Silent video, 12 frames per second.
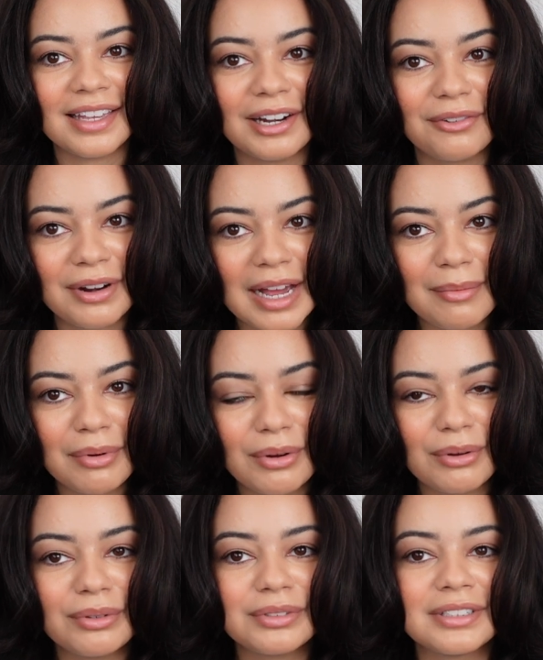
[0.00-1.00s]
then wrap,
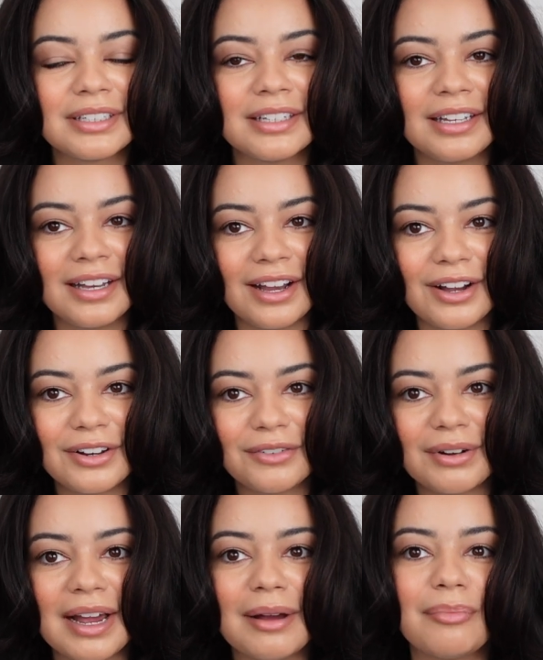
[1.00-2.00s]
hold,
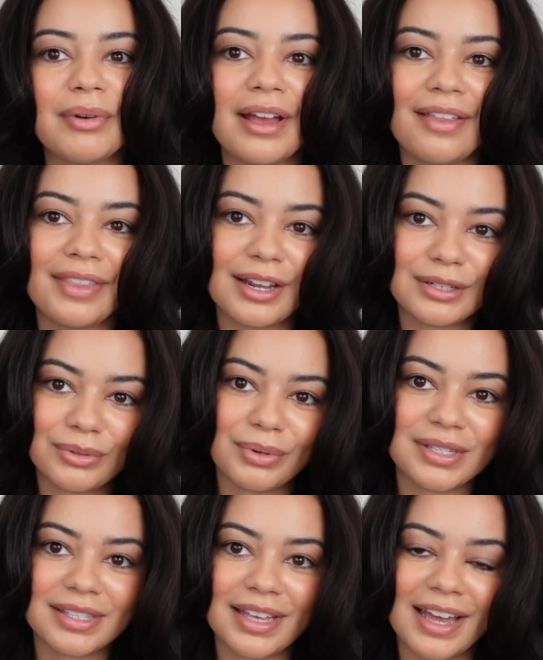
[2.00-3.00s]
unwrap and then
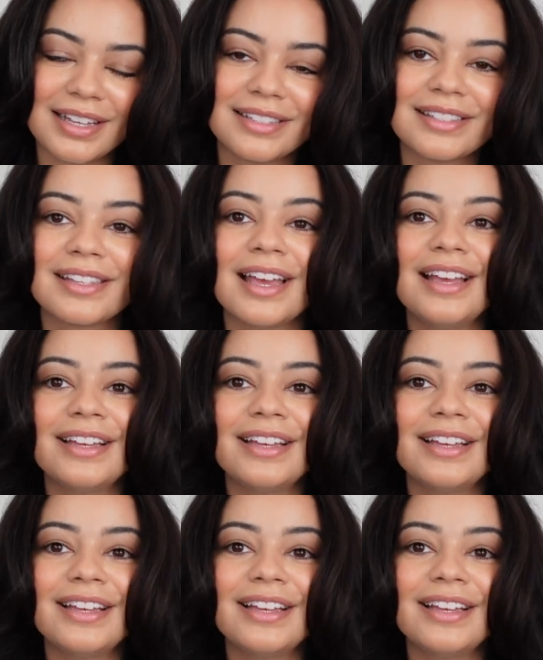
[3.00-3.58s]
twist the ends